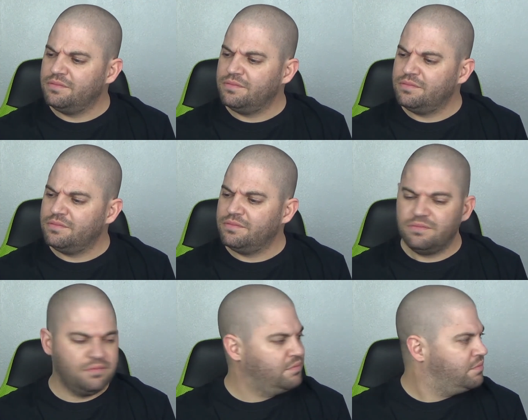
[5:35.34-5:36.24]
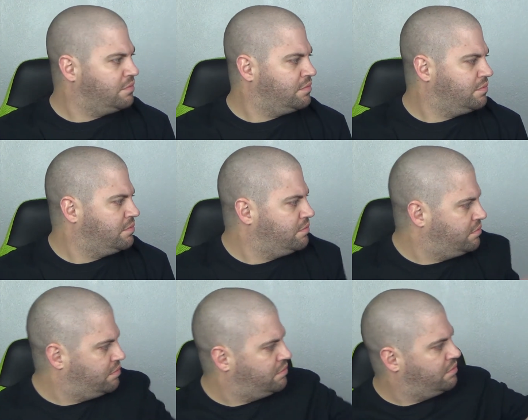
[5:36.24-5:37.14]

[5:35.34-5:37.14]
Nobody speaks.